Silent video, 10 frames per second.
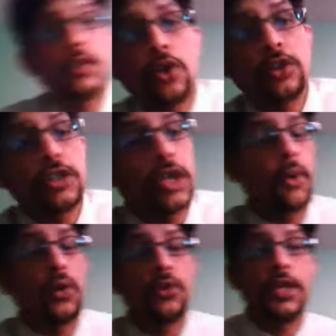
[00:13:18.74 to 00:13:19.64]
thought,
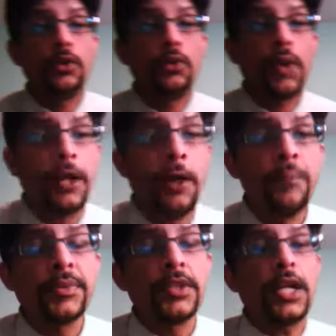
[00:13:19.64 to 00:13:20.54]
bowled really well.
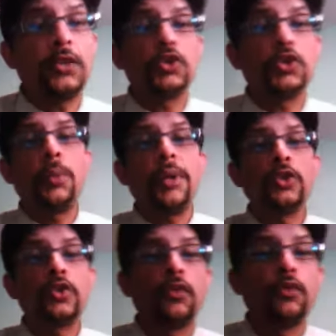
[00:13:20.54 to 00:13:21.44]
10 overs no
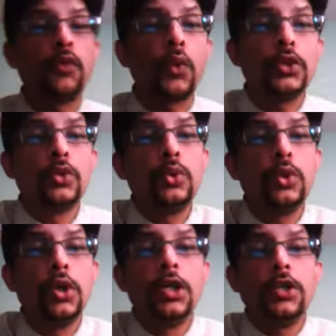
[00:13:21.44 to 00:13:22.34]
maiden, 2 for
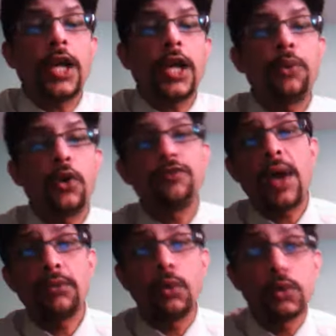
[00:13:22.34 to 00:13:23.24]
42.
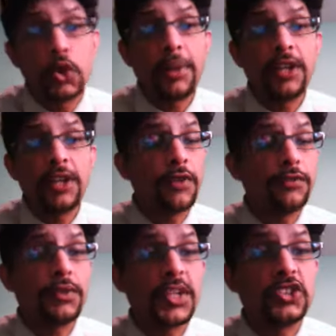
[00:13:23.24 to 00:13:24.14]
9.5 overs no maiden,
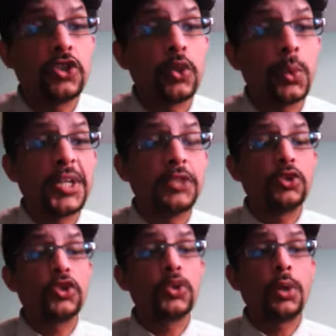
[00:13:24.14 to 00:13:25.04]
51 runs and 2 wickets
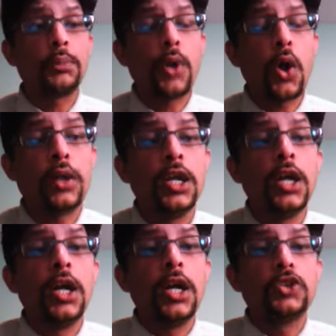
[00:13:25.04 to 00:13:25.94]
for Stuart Broad.
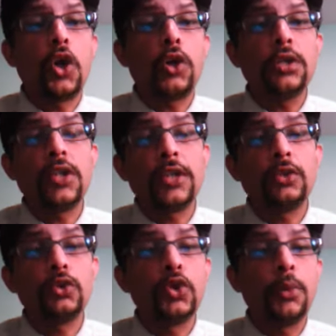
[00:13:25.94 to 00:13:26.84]
Jordan, 9
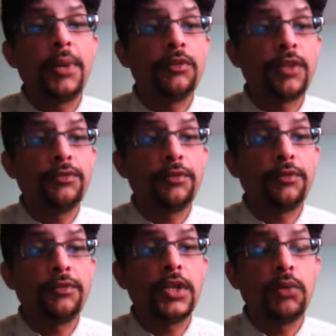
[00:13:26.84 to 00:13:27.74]
overs, no maiden, 1 for
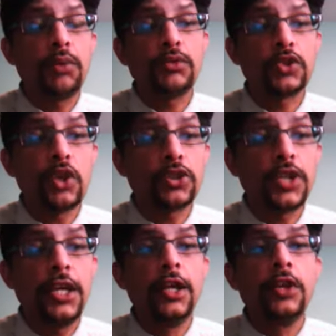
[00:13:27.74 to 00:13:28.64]
51 was
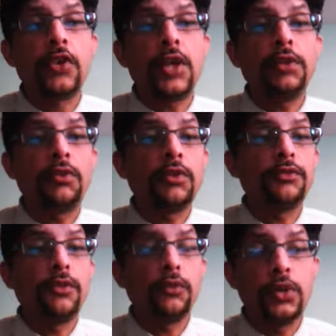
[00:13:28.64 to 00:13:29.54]
costly. Treadwell, 1
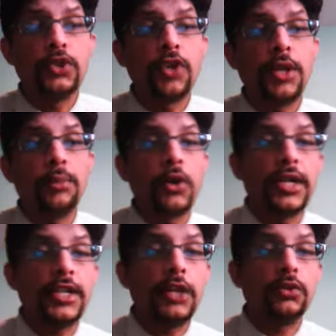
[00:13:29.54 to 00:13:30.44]
for 43. Moeen
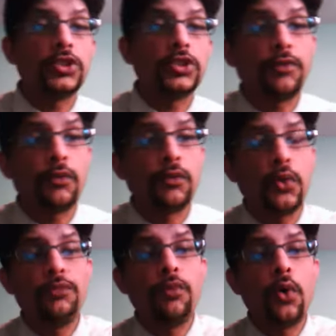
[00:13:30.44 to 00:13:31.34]
Ali, 8 overs, none for
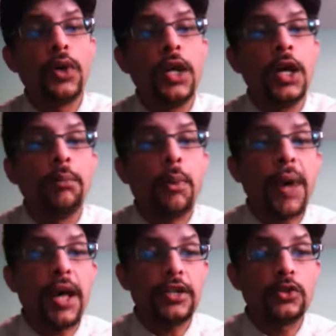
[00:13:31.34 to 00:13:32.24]
44.
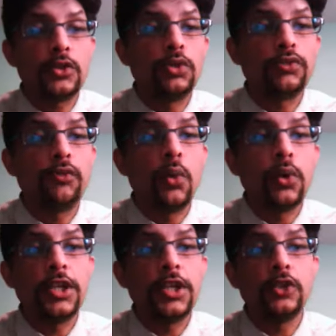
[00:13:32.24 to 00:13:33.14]
Bopara, 2 overs for
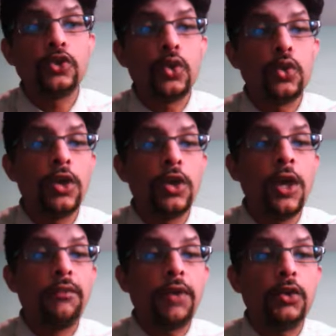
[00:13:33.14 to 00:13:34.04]
14. And Joe Root,
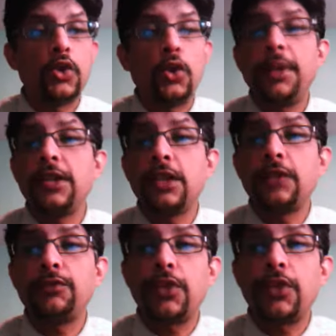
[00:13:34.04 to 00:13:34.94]
1 over, no maiden,
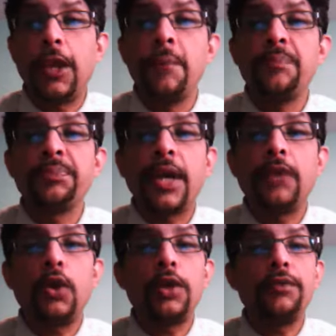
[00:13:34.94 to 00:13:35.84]
none for 3.
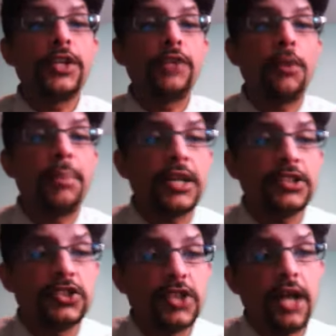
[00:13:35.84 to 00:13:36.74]
And what a victory for
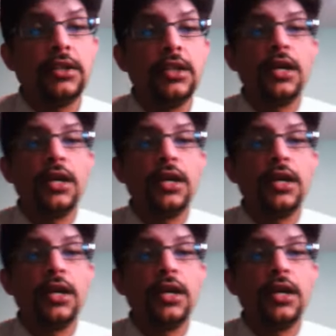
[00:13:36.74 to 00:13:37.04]
Pakistan.